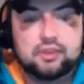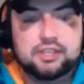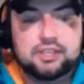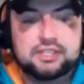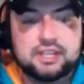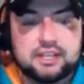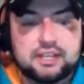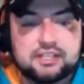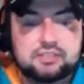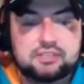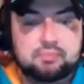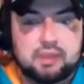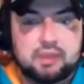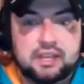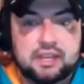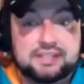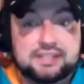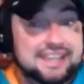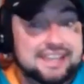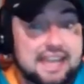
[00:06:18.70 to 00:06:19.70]
reason is
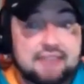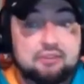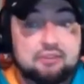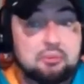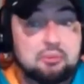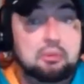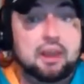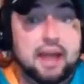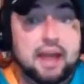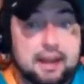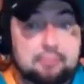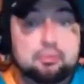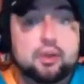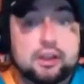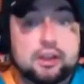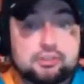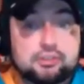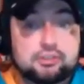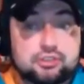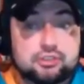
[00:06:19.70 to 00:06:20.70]
because he gave up a lot of
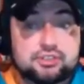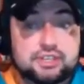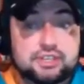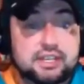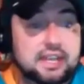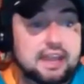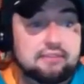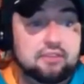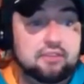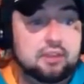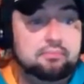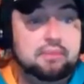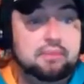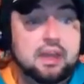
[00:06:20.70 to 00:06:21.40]
pressures and he gave up